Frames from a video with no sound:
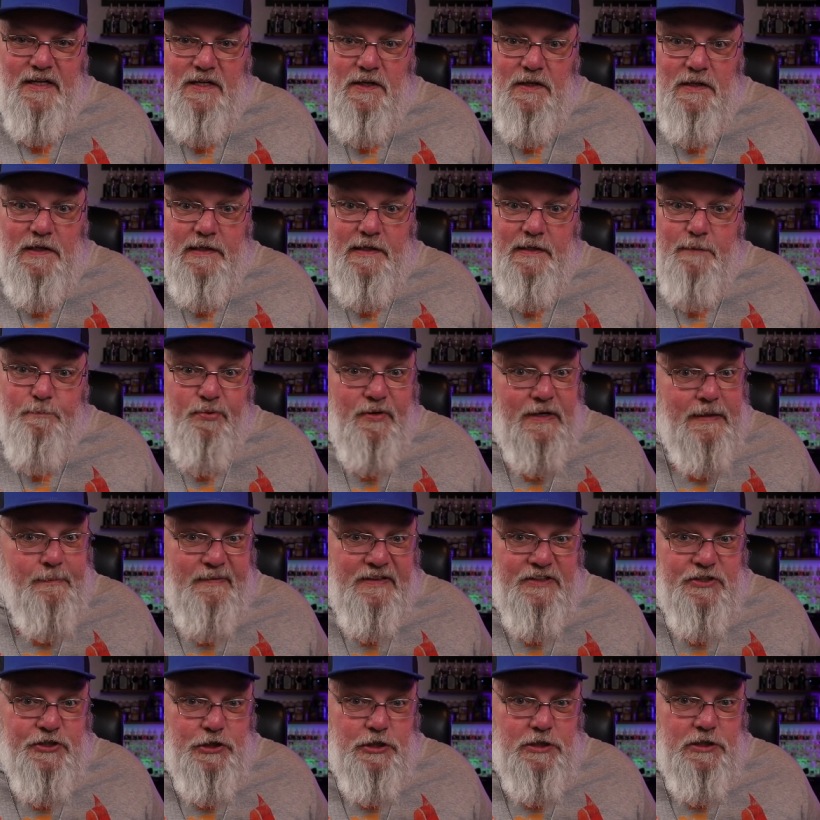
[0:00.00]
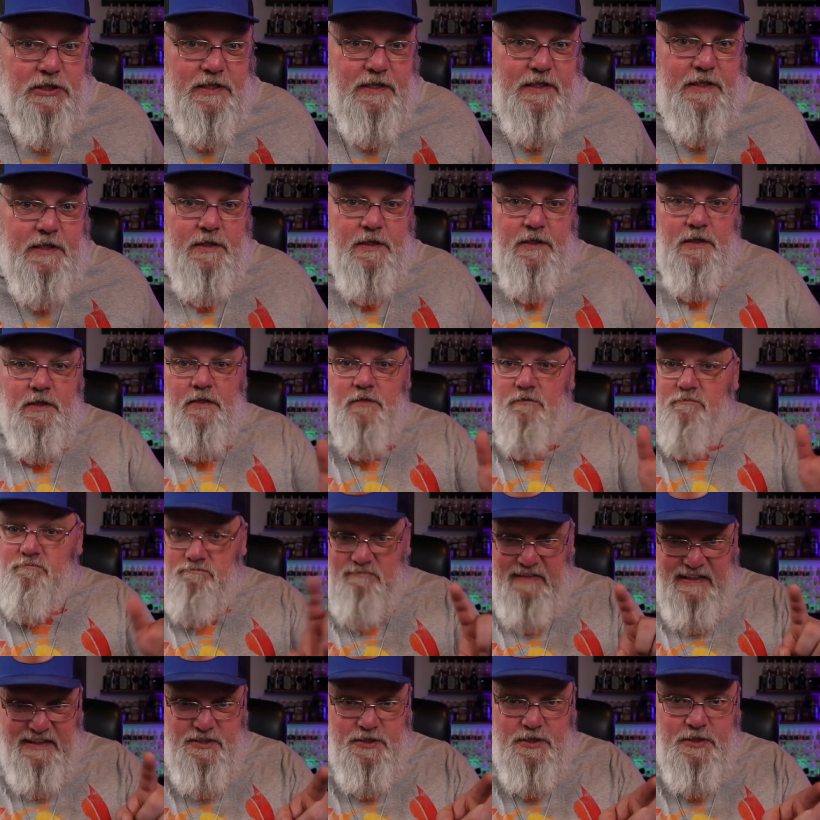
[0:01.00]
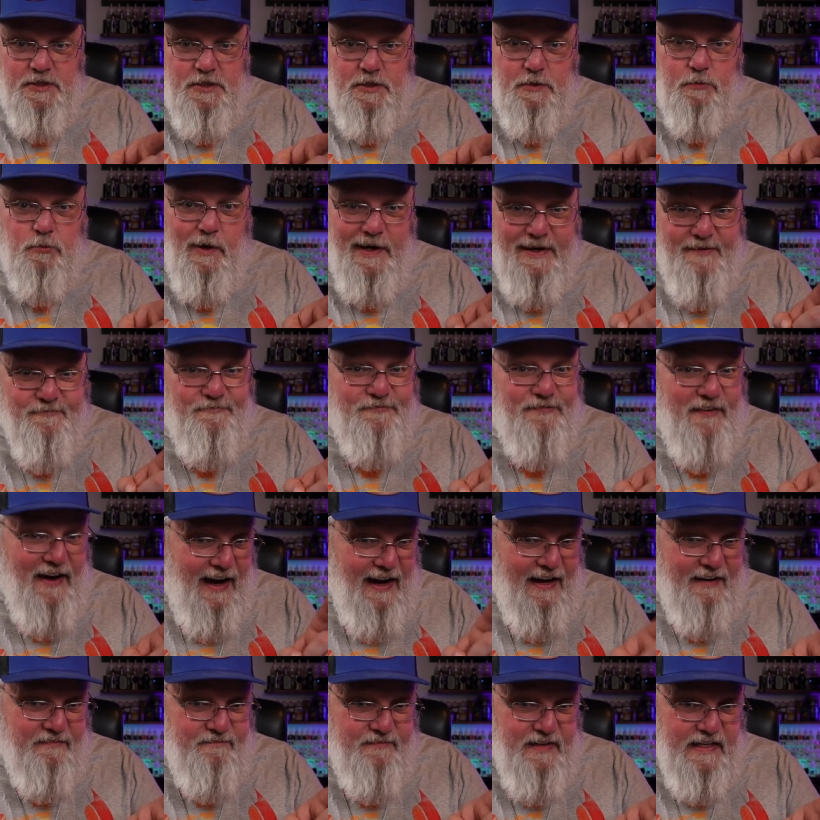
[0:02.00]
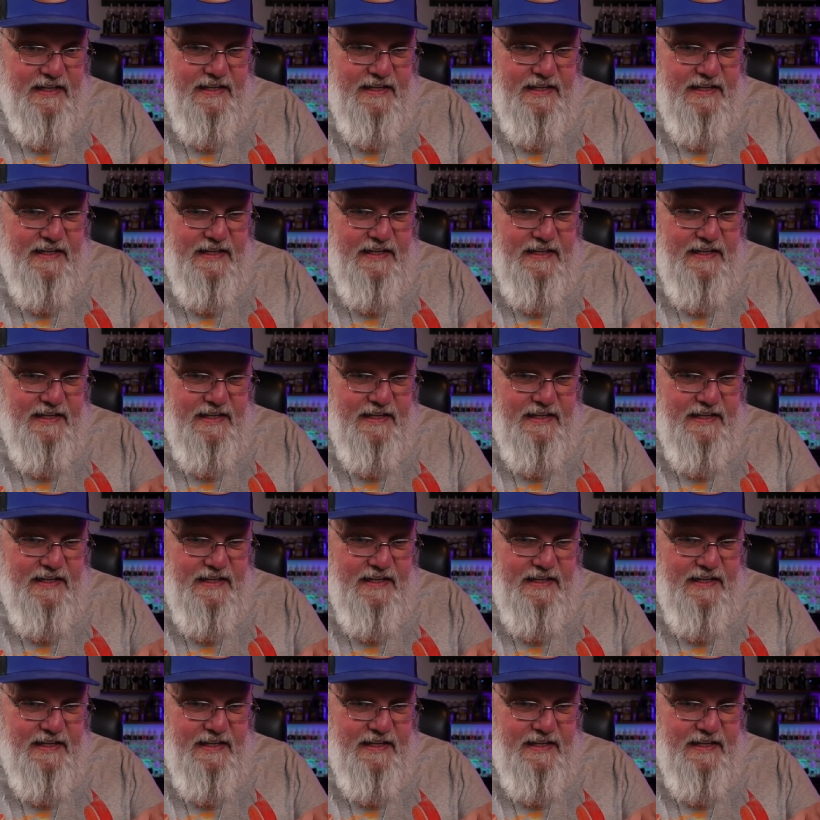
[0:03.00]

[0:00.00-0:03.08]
the cotton prematurely, make sure you wait 5